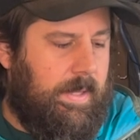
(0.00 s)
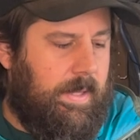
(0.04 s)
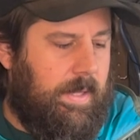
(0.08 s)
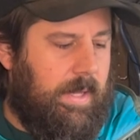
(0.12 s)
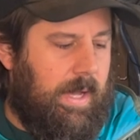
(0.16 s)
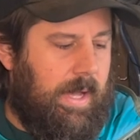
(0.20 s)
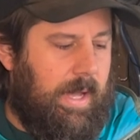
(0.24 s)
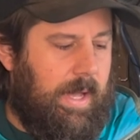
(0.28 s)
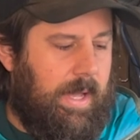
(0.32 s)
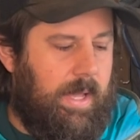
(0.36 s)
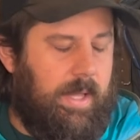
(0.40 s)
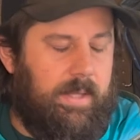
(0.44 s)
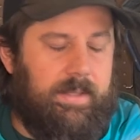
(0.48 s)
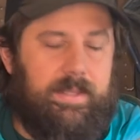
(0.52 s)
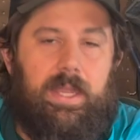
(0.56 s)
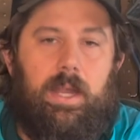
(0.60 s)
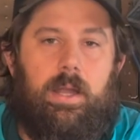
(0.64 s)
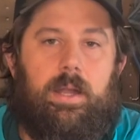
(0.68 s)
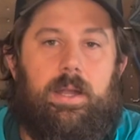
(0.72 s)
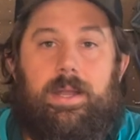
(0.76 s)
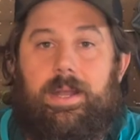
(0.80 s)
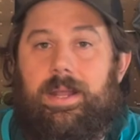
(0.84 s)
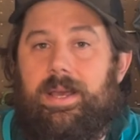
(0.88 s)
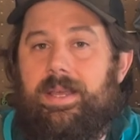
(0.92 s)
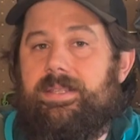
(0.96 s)
I
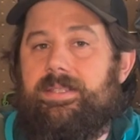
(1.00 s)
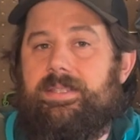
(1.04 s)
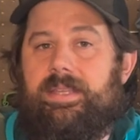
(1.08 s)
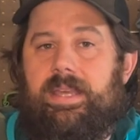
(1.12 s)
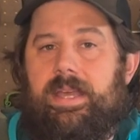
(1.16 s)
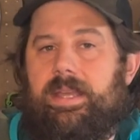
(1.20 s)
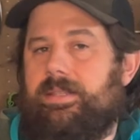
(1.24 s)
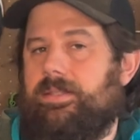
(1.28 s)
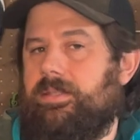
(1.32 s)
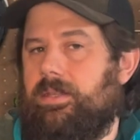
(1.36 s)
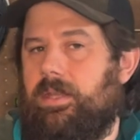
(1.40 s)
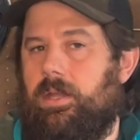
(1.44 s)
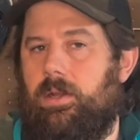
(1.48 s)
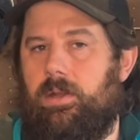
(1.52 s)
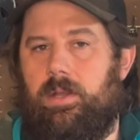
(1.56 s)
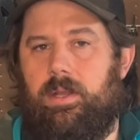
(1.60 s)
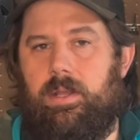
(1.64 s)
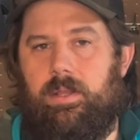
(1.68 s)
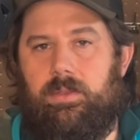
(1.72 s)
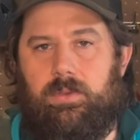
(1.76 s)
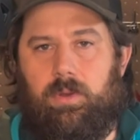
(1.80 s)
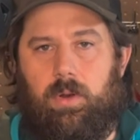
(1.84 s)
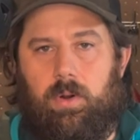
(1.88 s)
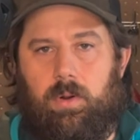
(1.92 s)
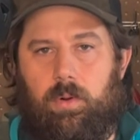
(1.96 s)
carried an ice axe, carried
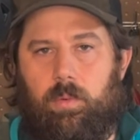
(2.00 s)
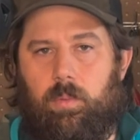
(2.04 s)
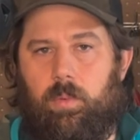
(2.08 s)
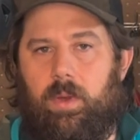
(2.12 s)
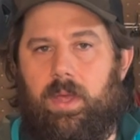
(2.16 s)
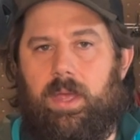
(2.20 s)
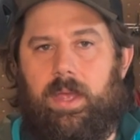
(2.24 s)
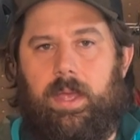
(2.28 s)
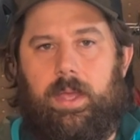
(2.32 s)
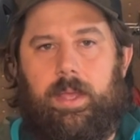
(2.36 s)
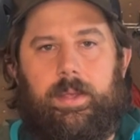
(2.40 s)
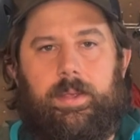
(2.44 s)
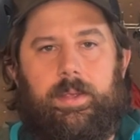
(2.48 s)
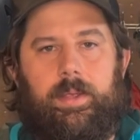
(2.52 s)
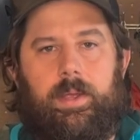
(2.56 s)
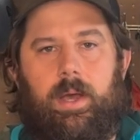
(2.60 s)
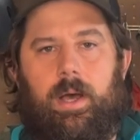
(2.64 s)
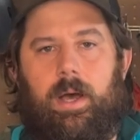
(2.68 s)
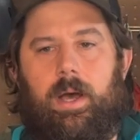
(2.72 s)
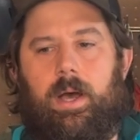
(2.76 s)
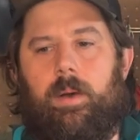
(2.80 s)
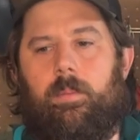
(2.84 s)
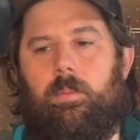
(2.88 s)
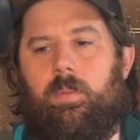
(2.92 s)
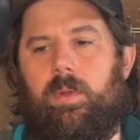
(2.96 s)
it the whole way.
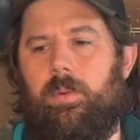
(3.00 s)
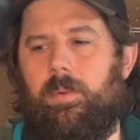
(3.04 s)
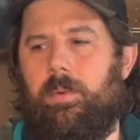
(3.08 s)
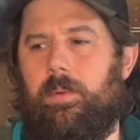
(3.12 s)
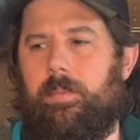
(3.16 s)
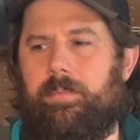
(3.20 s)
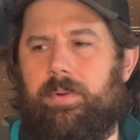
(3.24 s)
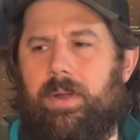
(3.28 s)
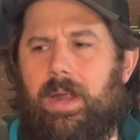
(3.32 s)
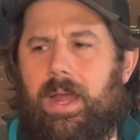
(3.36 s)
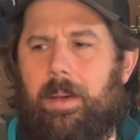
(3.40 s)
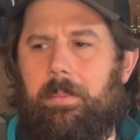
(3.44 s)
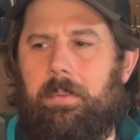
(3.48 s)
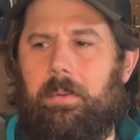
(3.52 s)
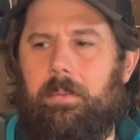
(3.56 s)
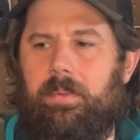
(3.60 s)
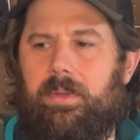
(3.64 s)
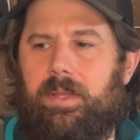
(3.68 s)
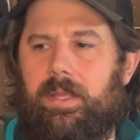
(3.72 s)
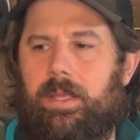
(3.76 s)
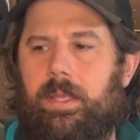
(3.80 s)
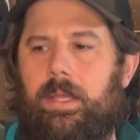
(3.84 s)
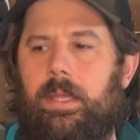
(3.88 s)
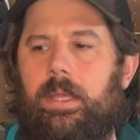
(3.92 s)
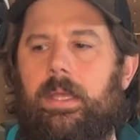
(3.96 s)
We were
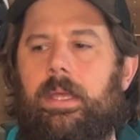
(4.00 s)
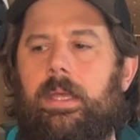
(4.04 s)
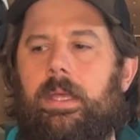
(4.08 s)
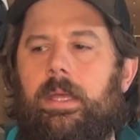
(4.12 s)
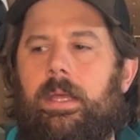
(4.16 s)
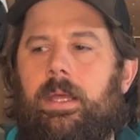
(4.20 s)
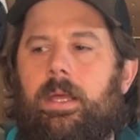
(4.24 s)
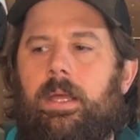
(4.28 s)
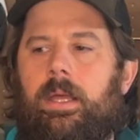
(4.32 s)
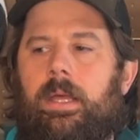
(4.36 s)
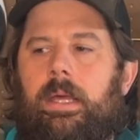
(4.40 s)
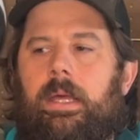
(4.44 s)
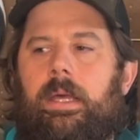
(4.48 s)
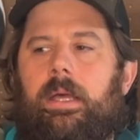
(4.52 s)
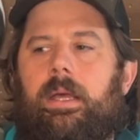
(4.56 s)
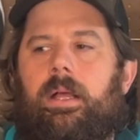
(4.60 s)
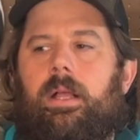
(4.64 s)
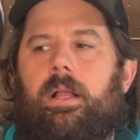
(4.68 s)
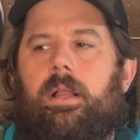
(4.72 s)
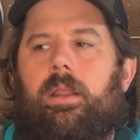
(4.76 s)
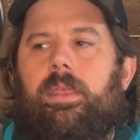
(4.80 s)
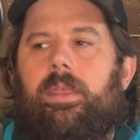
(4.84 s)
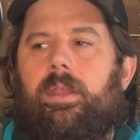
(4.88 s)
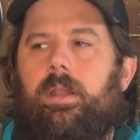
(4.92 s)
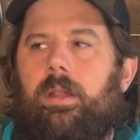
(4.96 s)
probably
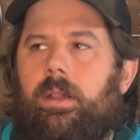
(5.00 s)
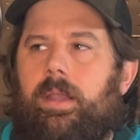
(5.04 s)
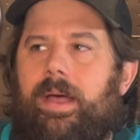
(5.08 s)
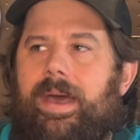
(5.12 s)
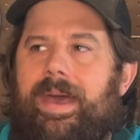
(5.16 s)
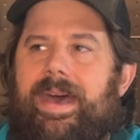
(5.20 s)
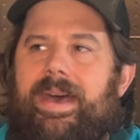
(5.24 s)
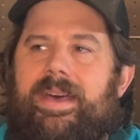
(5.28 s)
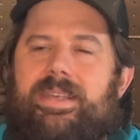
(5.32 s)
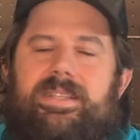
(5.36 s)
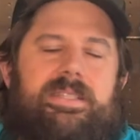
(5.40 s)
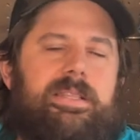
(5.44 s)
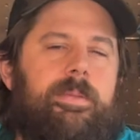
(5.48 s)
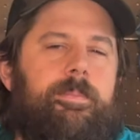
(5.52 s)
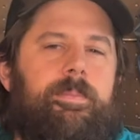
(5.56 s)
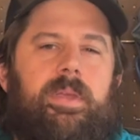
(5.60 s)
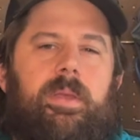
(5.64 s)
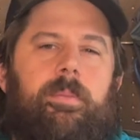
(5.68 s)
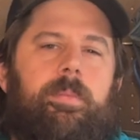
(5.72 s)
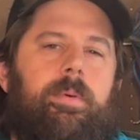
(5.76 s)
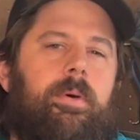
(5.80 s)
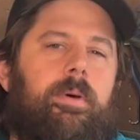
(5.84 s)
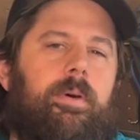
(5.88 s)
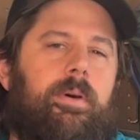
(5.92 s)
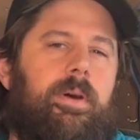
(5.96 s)
the last
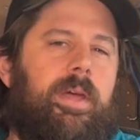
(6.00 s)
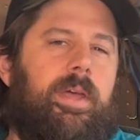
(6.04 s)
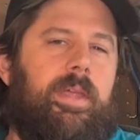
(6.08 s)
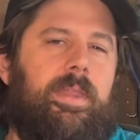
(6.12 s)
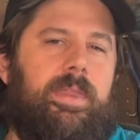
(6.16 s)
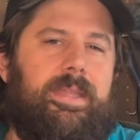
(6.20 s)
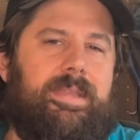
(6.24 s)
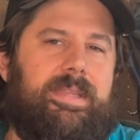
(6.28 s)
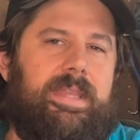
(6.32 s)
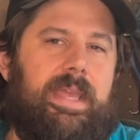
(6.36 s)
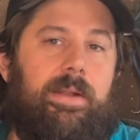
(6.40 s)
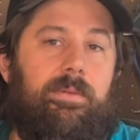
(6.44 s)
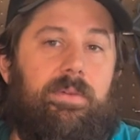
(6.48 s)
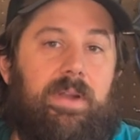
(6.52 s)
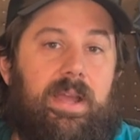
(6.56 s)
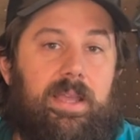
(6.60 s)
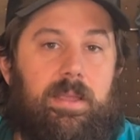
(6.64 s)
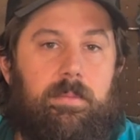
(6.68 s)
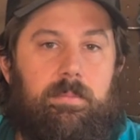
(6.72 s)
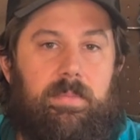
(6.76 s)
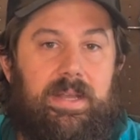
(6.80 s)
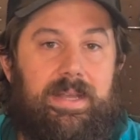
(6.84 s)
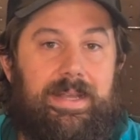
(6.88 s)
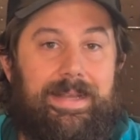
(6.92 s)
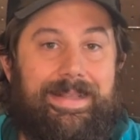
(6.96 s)
people that they
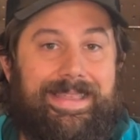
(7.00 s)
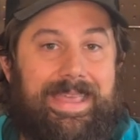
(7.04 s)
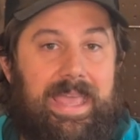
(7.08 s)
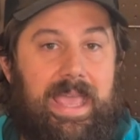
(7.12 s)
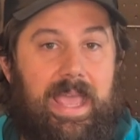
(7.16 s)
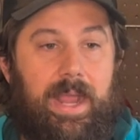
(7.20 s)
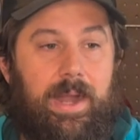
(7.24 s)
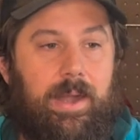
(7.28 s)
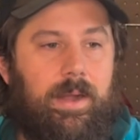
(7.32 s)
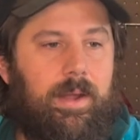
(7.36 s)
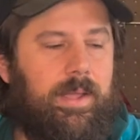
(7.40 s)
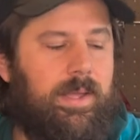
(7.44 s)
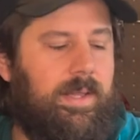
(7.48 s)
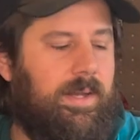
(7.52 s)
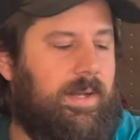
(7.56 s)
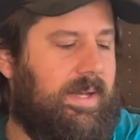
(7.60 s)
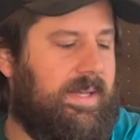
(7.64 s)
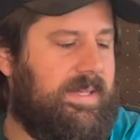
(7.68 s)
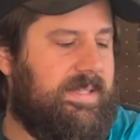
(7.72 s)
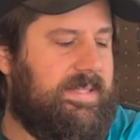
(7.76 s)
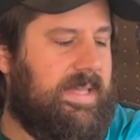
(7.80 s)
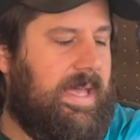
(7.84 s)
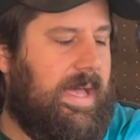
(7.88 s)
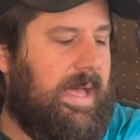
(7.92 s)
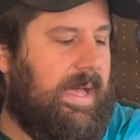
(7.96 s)
recommended carry an
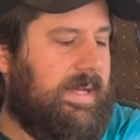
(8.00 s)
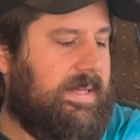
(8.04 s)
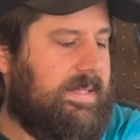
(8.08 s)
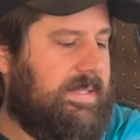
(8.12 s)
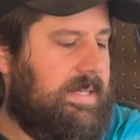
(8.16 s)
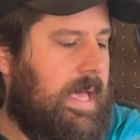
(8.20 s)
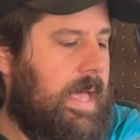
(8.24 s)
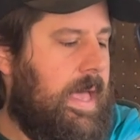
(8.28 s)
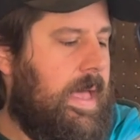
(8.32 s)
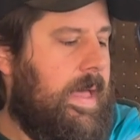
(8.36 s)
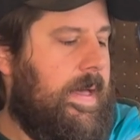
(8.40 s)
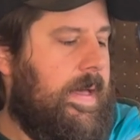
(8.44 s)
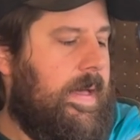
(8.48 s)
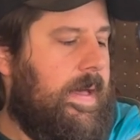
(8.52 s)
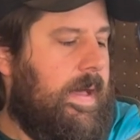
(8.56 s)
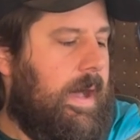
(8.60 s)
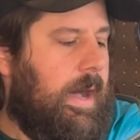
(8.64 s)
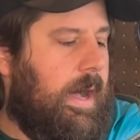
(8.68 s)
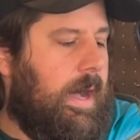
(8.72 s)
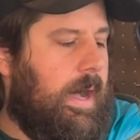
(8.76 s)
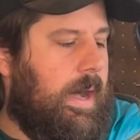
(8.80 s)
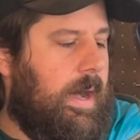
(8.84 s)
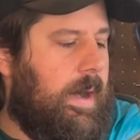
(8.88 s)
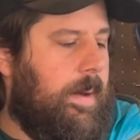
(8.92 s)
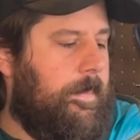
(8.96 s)
ice axe.
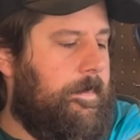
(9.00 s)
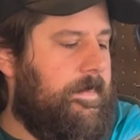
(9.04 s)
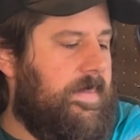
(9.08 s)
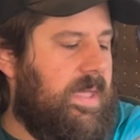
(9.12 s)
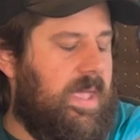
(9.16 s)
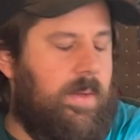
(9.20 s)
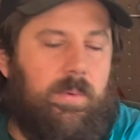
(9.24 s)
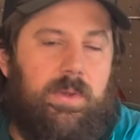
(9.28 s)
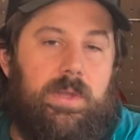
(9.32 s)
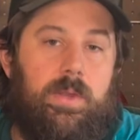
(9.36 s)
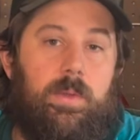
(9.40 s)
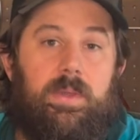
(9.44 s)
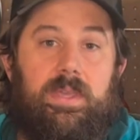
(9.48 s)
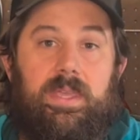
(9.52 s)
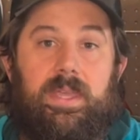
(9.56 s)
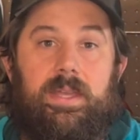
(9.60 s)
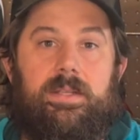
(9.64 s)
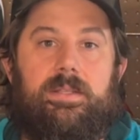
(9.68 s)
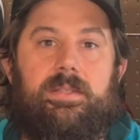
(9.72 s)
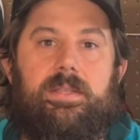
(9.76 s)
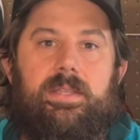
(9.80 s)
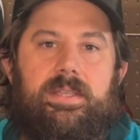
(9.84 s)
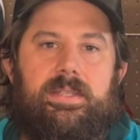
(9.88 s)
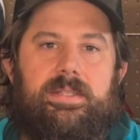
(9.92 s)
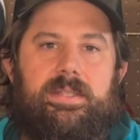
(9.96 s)
And when you
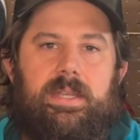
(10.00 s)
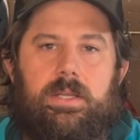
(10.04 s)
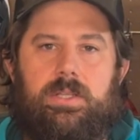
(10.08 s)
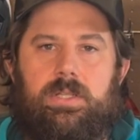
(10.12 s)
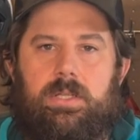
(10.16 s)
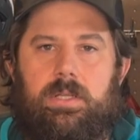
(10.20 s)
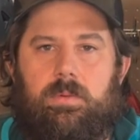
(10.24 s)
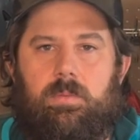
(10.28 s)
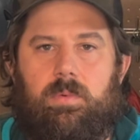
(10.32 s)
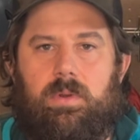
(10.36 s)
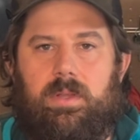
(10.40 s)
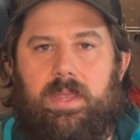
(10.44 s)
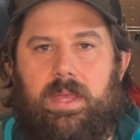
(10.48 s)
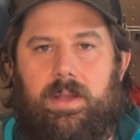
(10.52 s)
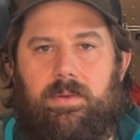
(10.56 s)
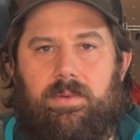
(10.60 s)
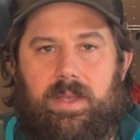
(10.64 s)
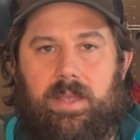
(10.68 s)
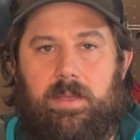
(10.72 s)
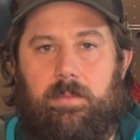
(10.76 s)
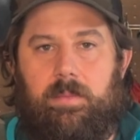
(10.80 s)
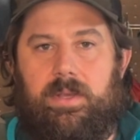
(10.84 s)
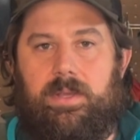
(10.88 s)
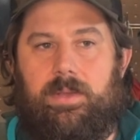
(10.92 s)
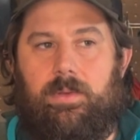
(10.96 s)
get to the section where they
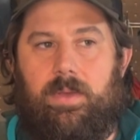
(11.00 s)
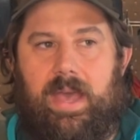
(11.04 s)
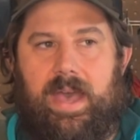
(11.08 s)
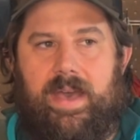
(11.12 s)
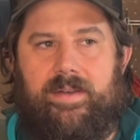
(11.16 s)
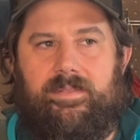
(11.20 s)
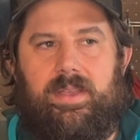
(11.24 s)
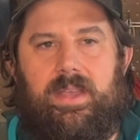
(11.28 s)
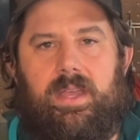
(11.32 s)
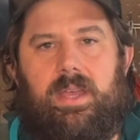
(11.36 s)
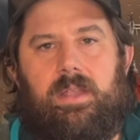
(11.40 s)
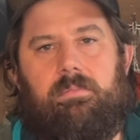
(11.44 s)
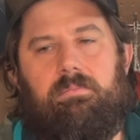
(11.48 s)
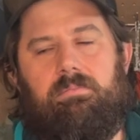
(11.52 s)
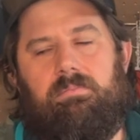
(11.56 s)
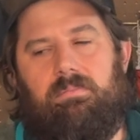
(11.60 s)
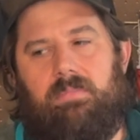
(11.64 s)
recommend you have it,